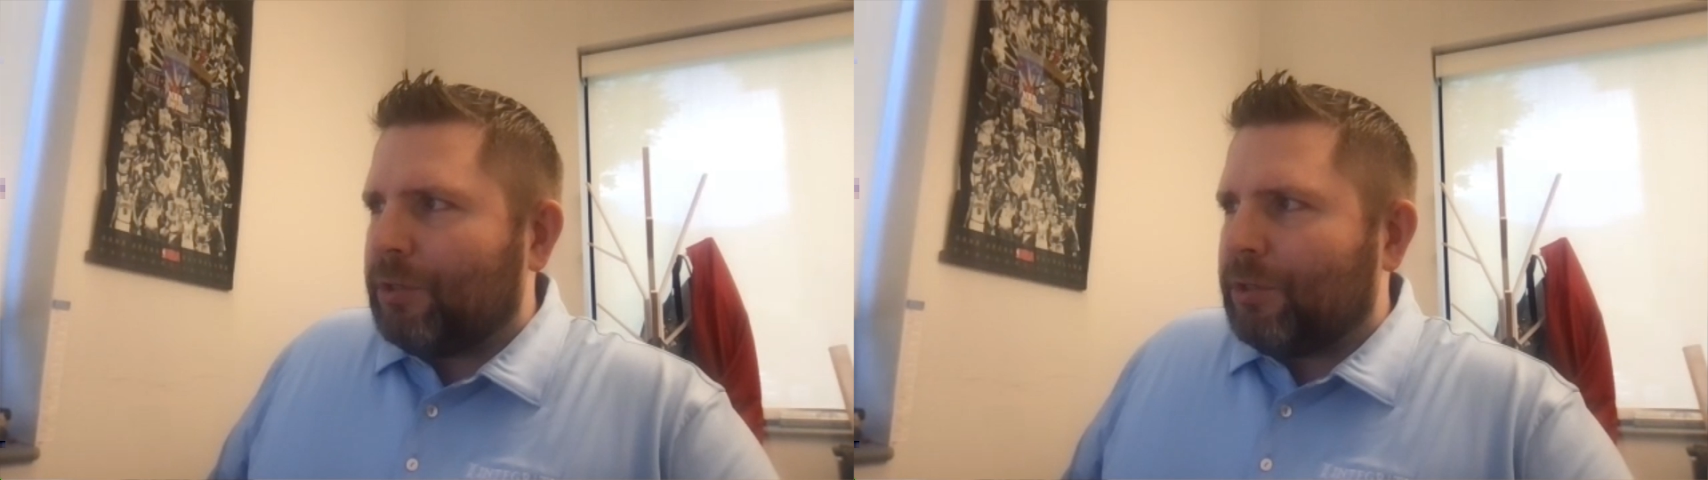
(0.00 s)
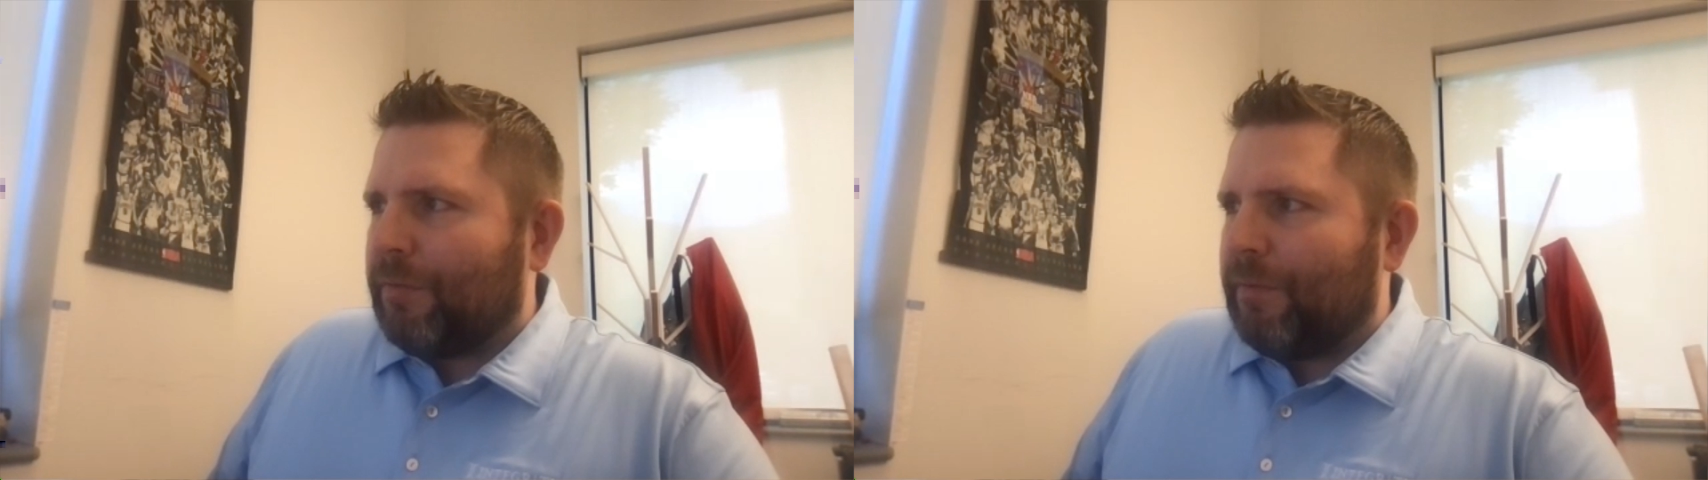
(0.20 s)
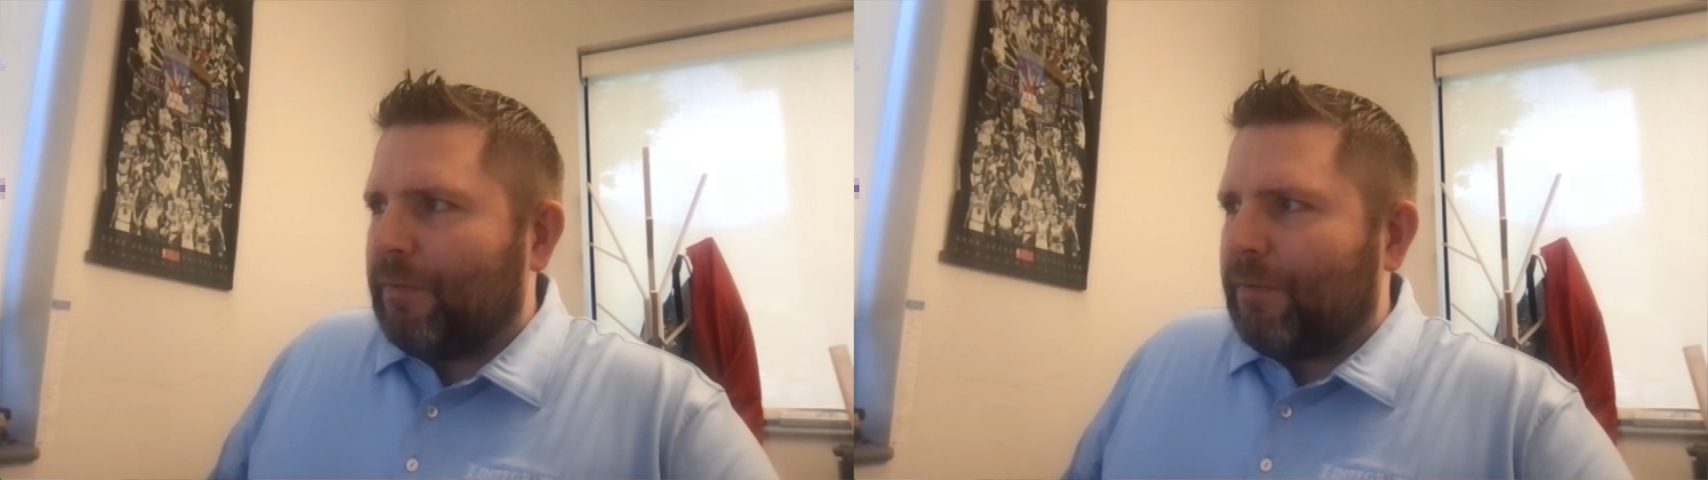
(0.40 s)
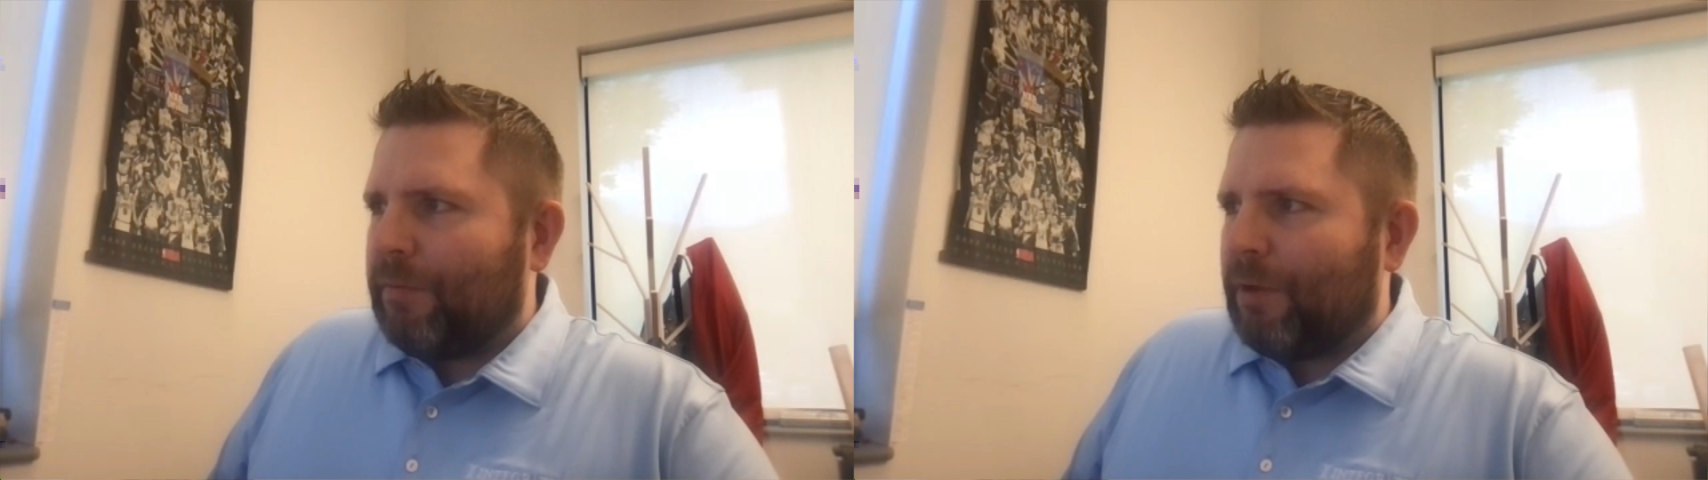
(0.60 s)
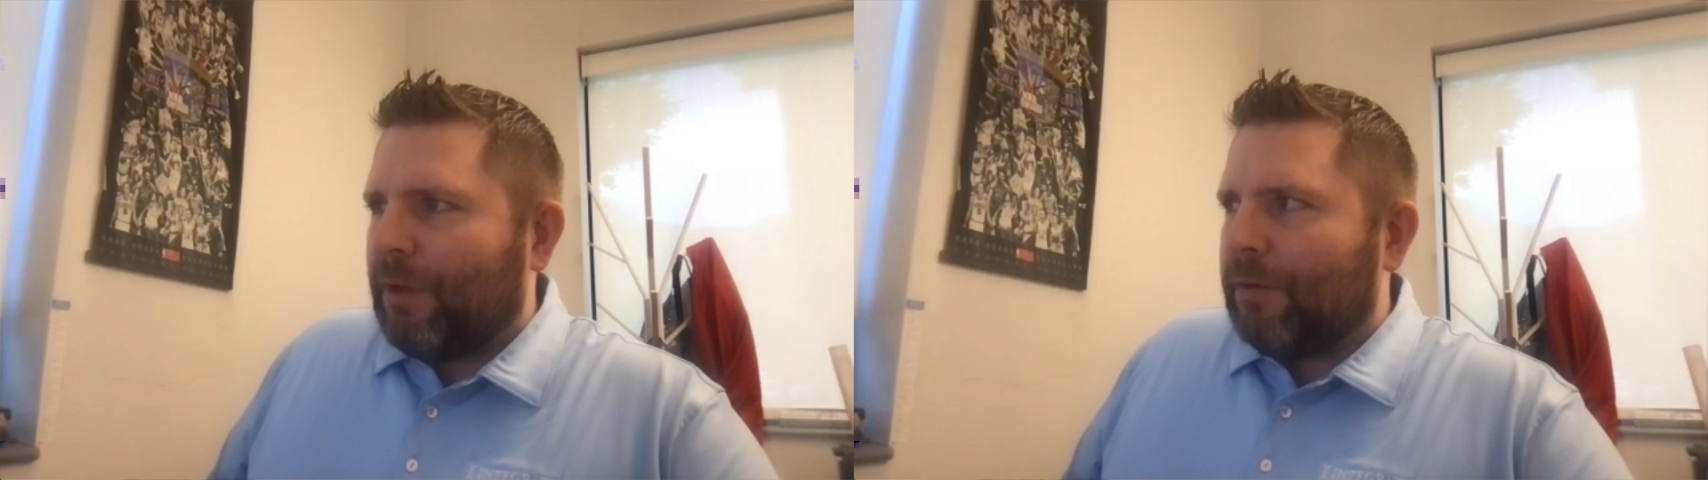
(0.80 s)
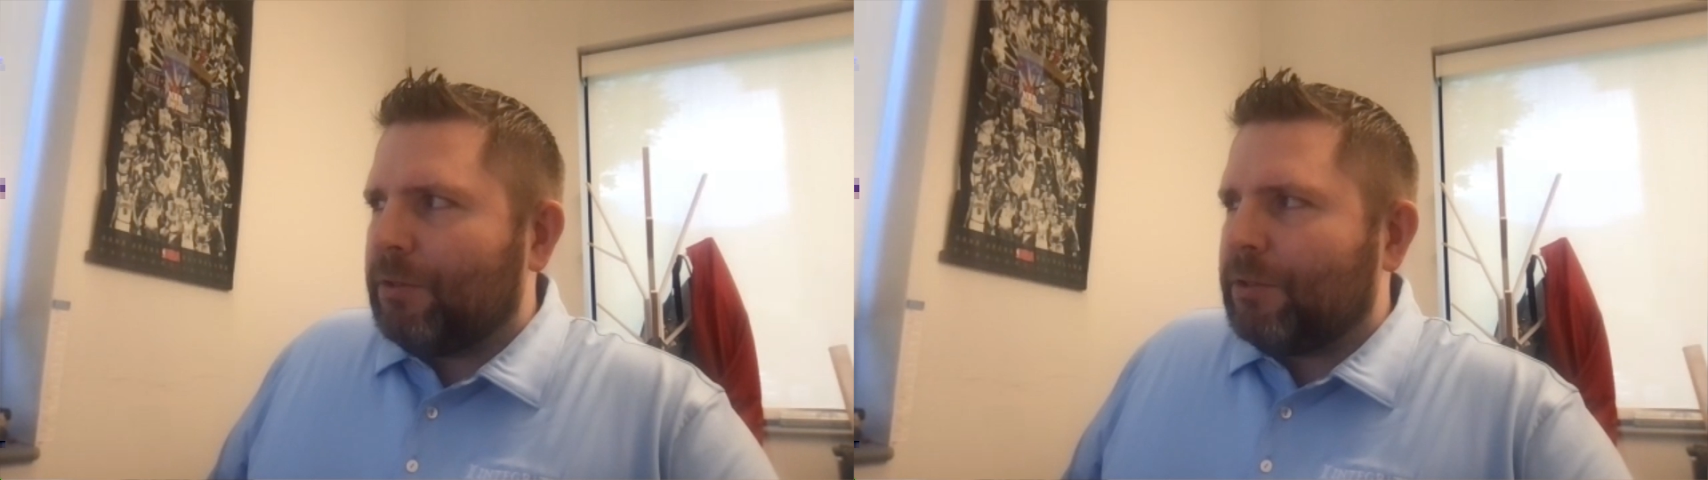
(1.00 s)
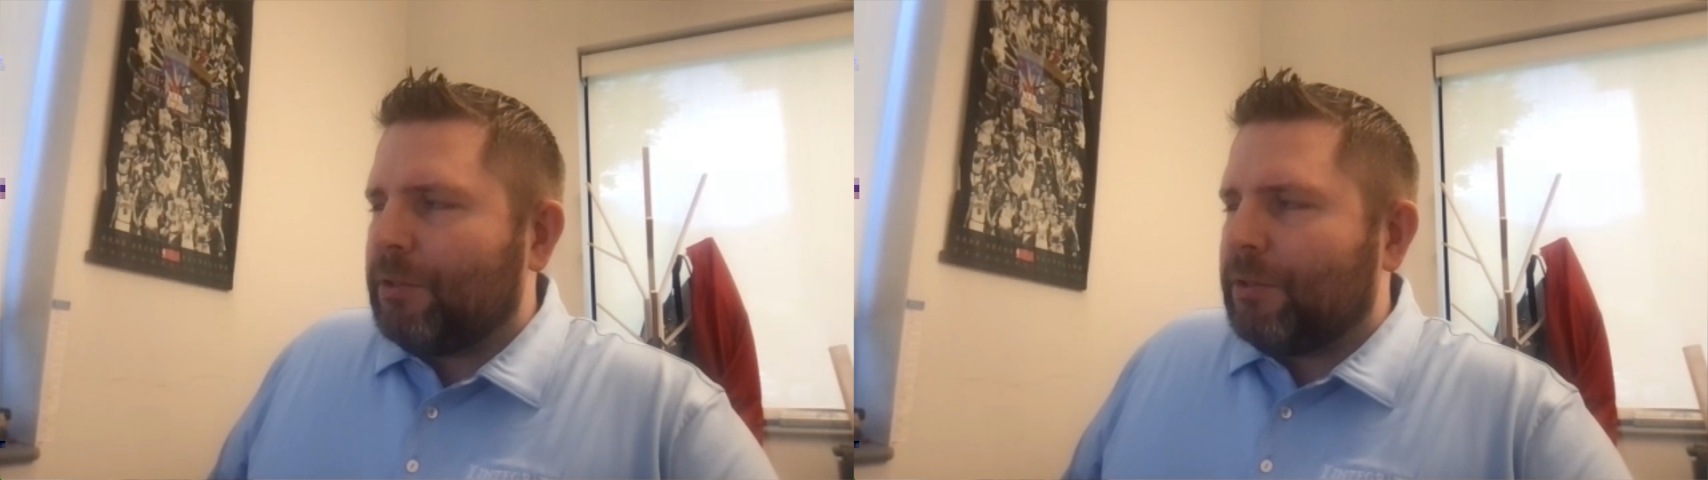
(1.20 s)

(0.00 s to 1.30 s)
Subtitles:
the $55.